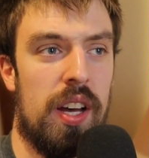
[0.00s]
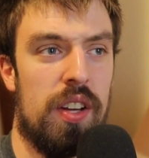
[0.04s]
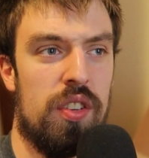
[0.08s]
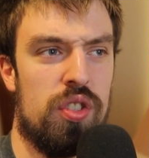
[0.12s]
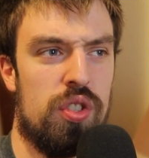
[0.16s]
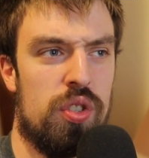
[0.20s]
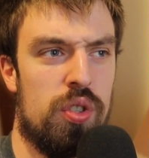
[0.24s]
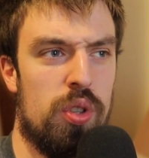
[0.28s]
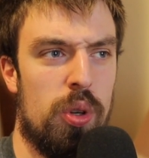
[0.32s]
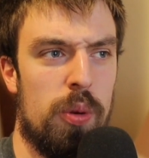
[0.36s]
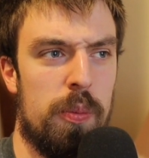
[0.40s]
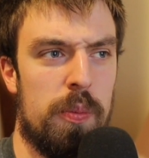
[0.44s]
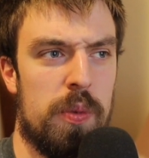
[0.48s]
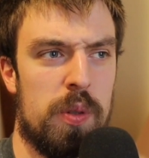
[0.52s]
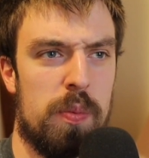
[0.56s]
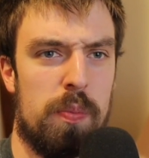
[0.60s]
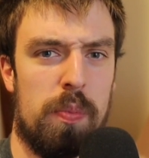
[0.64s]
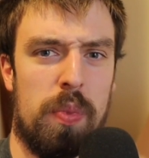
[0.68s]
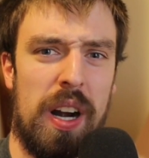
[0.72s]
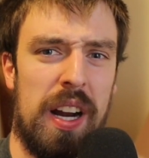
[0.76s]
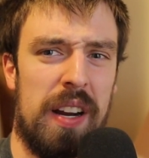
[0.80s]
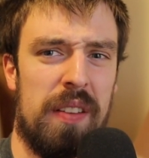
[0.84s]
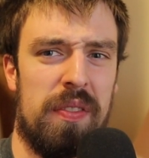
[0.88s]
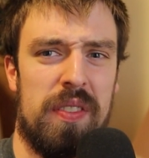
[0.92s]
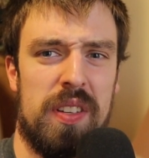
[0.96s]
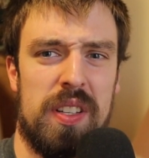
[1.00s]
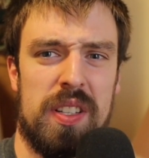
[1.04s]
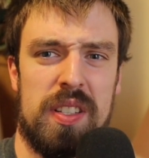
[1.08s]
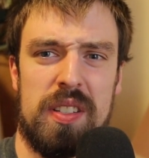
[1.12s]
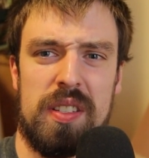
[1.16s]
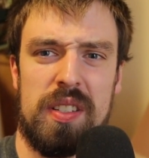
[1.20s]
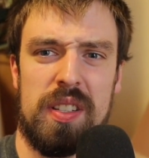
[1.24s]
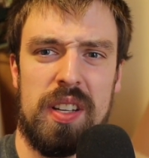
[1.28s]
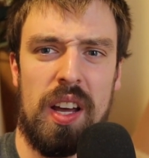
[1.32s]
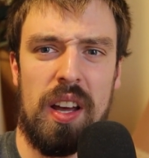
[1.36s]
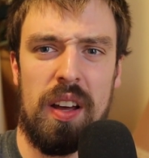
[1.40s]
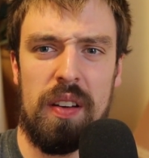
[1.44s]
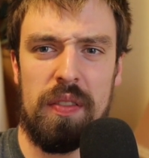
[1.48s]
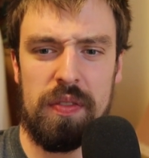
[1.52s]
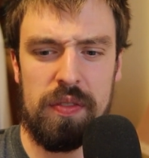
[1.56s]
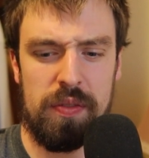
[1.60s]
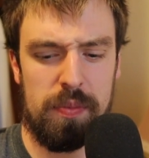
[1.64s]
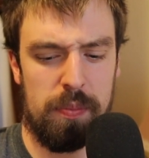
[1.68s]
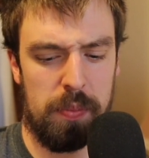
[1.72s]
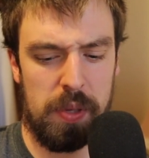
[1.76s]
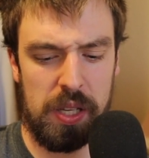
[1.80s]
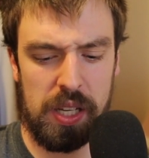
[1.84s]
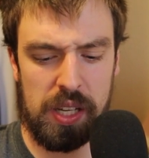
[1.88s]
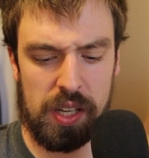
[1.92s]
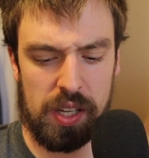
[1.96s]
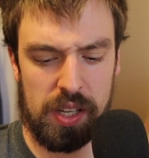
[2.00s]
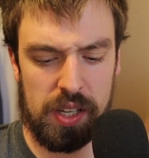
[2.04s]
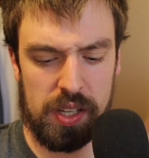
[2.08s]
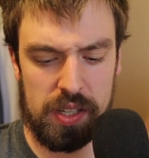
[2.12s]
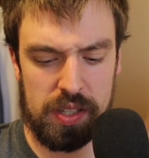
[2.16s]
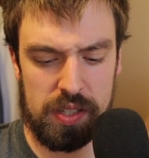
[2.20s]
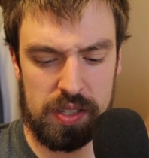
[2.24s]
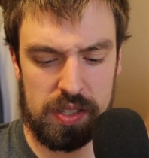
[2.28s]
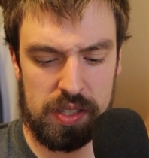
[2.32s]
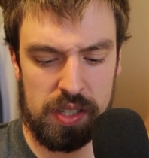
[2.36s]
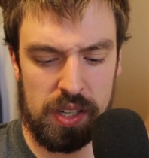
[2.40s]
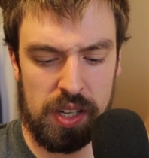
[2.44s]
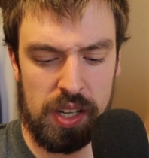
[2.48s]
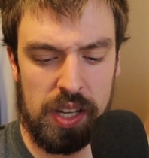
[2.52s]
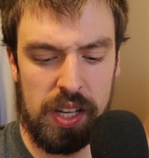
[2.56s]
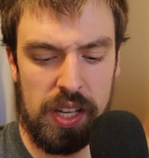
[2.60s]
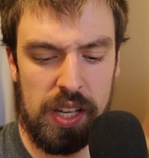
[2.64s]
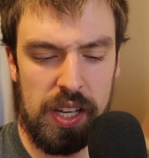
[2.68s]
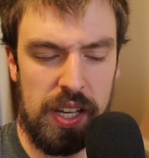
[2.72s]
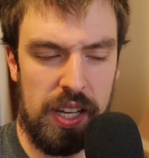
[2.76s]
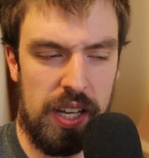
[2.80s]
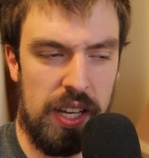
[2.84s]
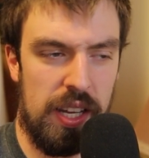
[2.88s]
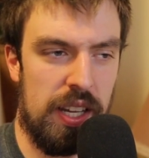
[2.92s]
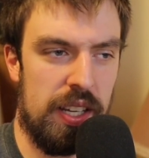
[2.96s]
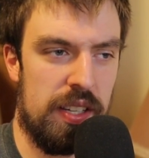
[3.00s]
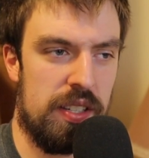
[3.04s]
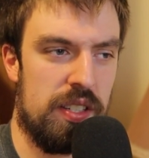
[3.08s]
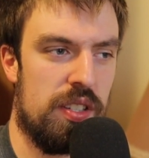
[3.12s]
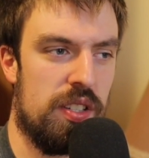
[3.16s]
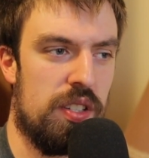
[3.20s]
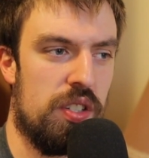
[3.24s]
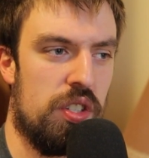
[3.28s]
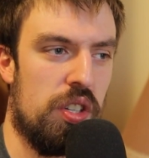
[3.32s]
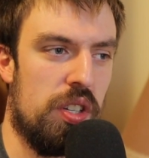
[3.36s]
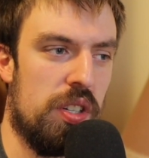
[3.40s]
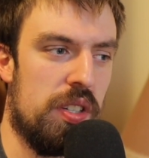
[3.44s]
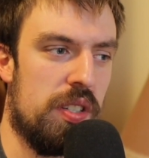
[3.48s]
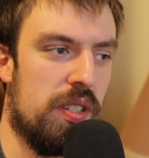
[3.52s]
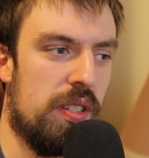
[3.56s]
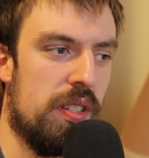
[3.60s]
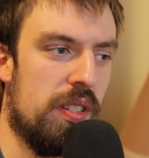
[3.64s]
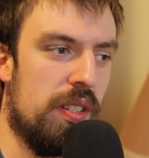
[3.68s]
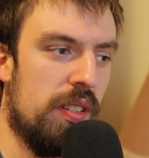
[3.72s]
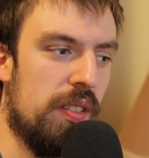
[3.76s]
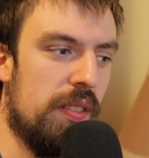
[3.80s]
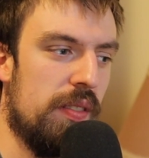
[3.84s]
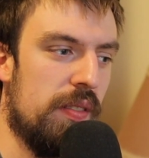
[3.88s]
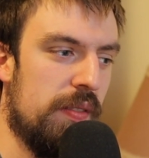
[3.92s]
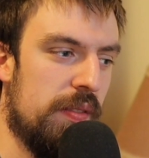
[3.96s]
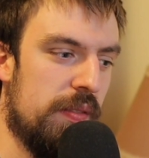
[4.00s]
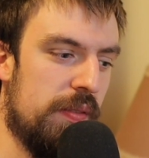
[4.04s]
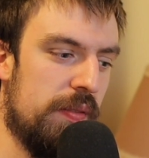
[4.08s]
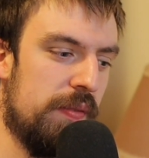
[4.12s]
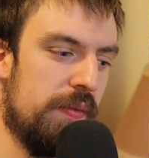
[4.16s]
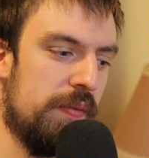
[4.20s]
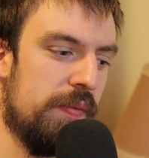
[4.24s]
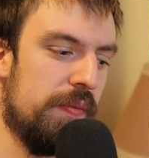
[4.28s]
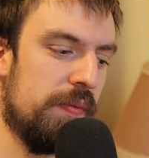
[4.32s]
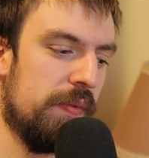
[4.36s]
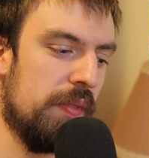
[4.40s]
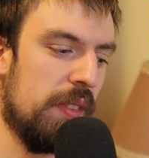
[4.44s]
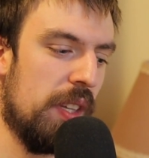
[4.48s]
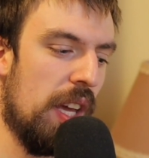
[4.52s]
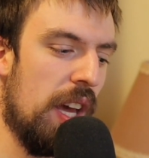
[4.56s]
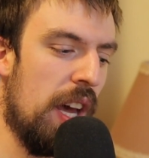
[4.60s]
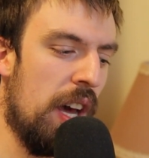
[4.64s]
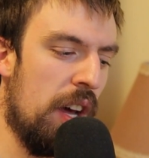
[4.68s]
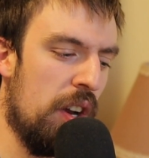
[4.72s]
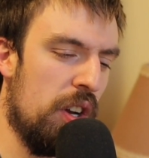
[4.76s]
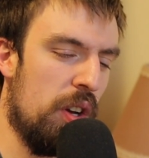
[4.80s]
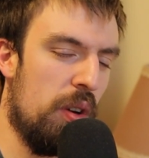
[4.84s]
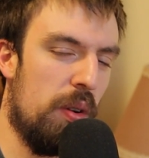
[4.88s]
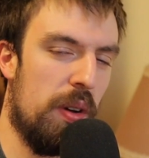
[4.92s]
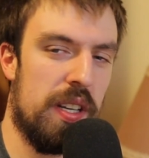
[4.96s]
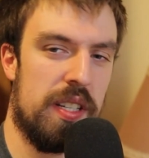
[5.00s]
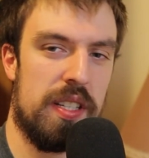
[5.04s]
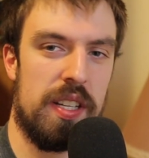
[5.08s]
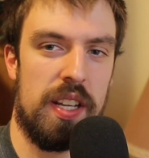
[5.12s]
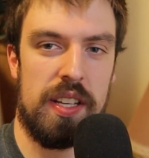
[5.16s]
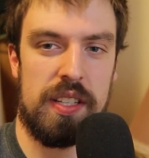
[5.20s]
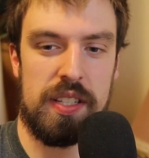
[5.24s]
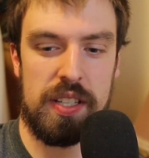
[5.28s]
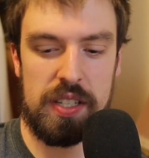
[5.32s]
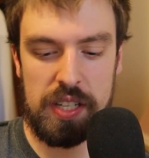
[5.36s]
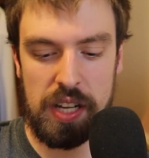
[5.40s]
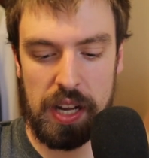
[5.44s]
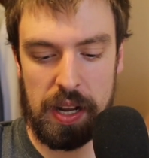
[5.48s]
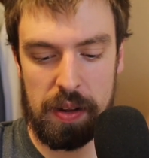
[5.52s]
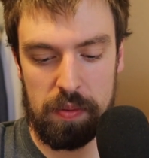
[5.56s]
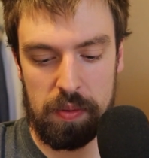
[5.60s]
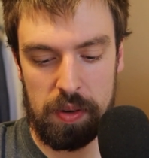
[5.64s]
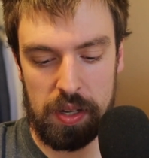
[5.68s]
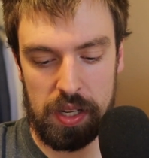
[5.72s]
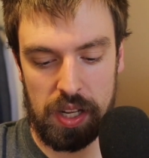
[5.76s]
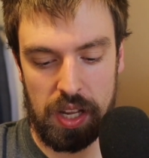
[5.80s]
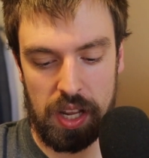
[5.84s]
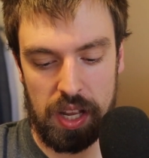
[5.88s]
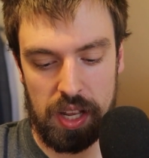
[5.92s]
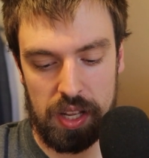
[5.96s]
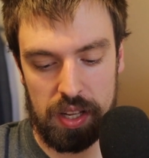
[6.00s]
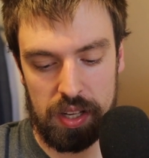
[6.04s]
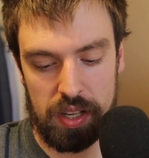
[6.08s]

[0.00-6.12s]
soups, breakfast stuff, because it's just, I don't know. It's a time that,